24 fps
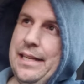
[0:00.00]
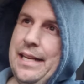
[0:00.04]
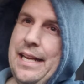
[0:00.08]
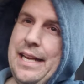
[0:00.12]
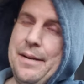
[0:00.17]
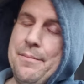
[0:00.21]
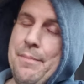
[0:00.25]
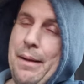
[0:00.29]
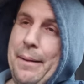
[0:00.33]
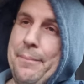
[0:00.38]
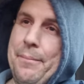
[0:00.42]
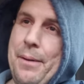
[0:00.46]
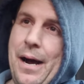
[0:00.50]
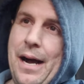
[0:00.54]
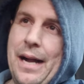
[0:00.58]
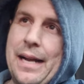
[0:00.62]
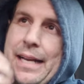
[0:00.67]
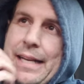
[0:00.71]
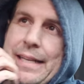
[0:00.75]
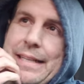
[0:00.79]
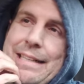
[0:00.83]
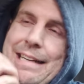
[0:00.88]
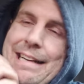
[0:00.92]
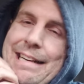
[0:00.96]
in my
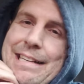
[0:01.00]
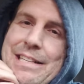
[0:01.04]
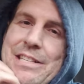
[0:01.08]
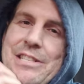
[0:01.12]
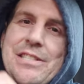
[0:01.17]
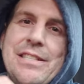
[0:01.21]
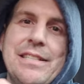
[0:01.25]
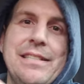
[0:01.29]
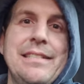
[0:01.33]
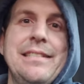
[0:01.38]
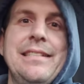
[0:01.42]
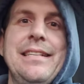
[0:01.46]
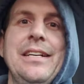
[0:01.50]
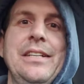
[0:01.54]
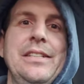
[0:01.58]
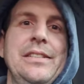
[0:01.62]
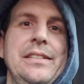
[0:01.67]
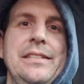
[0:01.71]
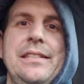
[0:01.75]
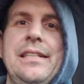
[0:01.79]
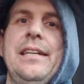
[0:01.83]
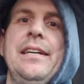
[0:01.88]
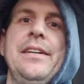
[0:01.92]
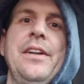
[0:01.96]
pocket, and I could just
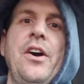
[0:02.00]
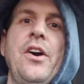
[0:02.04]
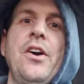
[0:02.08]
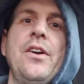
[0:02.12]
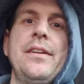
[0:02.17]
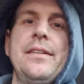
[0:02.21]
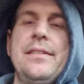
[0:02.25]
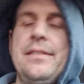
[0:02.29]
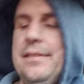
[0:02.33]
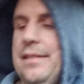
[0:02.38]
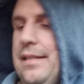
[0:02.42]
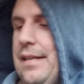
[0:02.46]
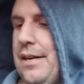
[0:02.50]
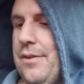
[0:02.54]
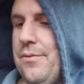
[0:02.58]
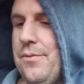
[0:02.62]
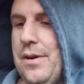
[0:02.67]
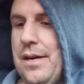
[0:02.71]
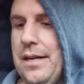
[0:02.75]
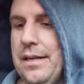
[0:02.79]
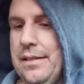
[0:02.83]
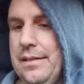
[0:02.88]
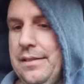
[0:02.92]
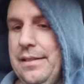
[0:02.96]
tell an artist that I
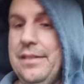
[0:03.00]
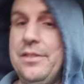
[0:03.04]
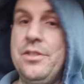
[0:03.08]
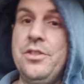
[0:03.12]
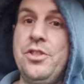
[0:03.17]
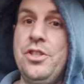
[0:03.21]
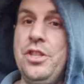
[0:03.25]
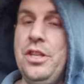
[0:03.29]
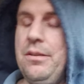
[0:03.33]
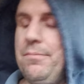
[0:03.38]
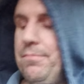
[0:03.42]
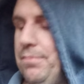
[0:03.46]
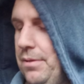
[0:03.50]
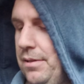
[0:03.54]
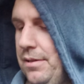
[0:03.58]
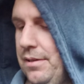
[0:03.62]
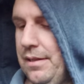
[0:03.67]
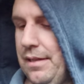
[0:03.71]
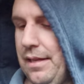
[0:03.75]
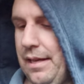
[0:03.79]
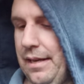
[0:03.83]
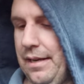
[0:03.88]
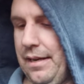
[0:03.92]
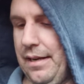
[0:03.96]
want that's cheap
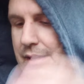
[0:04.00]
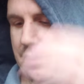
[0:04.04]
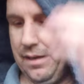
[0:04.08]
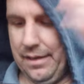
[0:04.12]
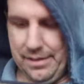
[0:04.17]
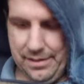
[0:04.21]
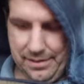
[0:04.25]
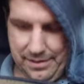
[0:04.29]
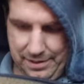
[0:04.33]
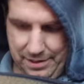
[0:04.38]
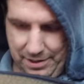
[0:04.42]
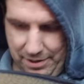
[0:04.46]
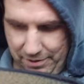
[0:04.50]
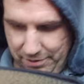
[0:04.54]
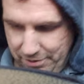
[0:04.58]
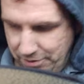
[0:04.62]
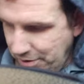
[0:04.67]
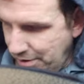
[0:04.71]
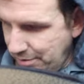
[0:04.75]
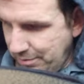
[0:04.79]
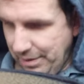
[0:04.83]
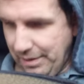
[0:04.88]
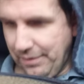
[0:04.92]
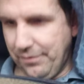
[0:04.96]
that, you know,
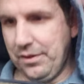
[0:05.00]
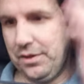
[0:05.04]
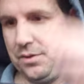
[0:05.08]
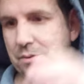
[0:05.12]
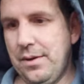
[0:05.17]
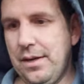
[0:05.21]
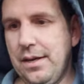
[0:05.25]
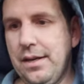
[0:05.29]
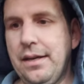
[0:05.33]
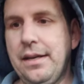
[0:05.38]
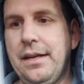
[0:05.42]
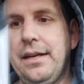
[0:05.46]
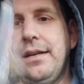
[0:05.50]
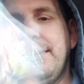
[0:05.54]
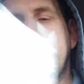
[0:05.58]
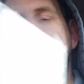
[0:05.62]
draw whatever you want on it.